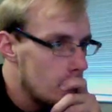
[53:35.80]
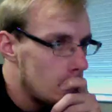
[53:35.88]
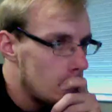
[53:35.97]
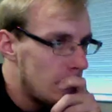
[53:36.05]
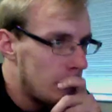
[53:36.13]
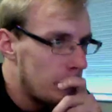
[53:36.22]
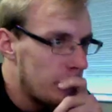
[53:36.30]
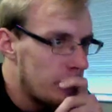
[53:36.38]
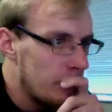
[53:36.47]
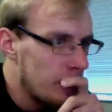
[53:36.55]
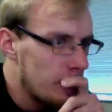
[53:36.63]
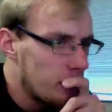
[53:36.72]
I believe it
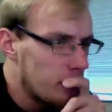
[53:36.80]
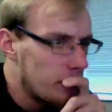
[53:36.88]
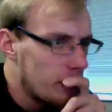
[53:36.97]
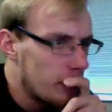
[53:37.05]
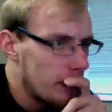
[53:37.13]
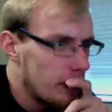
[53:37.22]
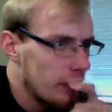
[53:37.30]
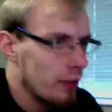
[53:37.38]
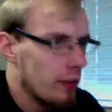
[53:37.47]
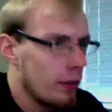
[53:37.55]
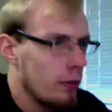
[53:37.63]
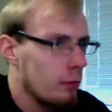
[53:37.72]
has more triangles.
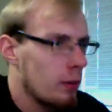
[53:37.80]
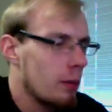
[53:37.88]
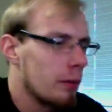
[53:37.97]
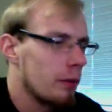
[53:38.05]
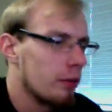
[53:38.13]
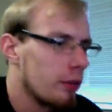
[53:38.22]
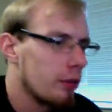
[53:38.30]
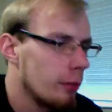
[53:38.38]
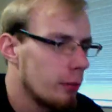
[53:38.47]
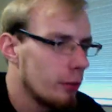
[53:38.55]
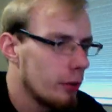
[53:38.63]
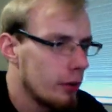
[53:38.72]
That'll probably result in
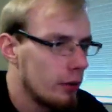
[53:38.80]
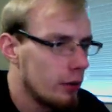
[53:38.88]
more.